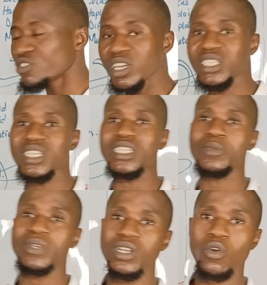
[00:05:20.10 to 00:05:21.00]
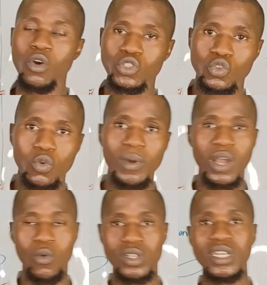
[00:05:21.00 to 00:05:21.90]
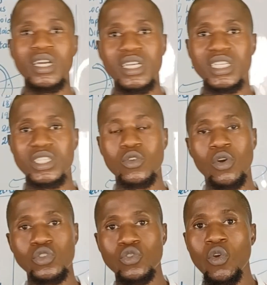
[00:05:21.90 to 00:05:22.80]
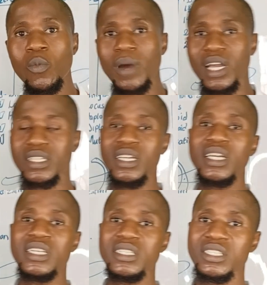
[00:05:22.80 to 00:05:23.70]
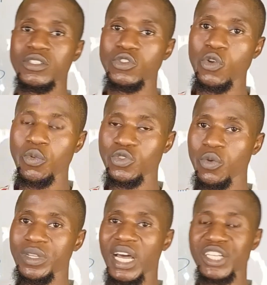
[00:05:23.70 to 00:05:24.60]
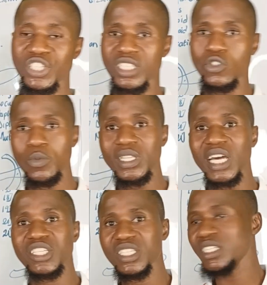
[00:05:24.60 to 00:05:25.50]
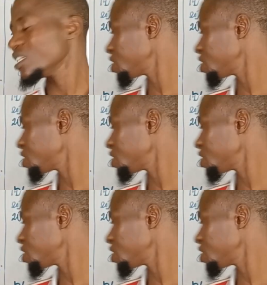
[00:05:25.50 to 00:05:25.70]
trait is being controlled by what? Is controlled by dominant gene. Dominant gene